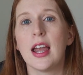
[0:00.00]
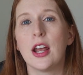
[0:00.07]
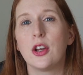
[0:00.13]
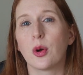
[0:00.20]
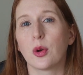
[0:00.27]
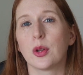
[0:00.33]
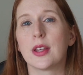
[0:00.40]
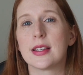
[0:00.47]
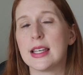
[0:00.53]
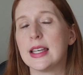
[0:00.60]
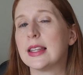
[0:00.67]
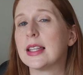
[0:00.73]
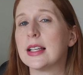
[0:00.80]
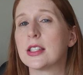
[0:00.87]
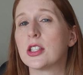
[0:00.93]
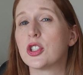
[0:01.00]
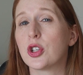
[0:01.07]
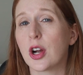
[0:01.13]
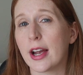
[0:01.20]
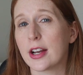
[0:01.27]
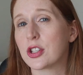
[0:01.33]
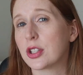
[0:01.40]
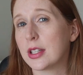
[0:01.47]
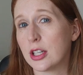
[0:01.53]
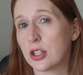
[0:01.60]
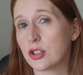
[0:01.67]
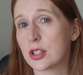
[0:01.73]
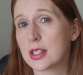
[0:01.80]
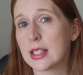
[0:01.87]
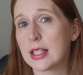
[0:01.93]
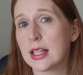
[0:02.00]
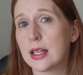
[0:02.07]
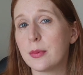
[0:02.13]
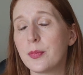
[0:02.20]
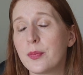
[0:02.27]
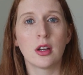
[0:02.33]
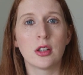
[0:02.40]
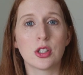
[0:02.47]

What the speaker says: and you're only seeing things that you're actually interested in.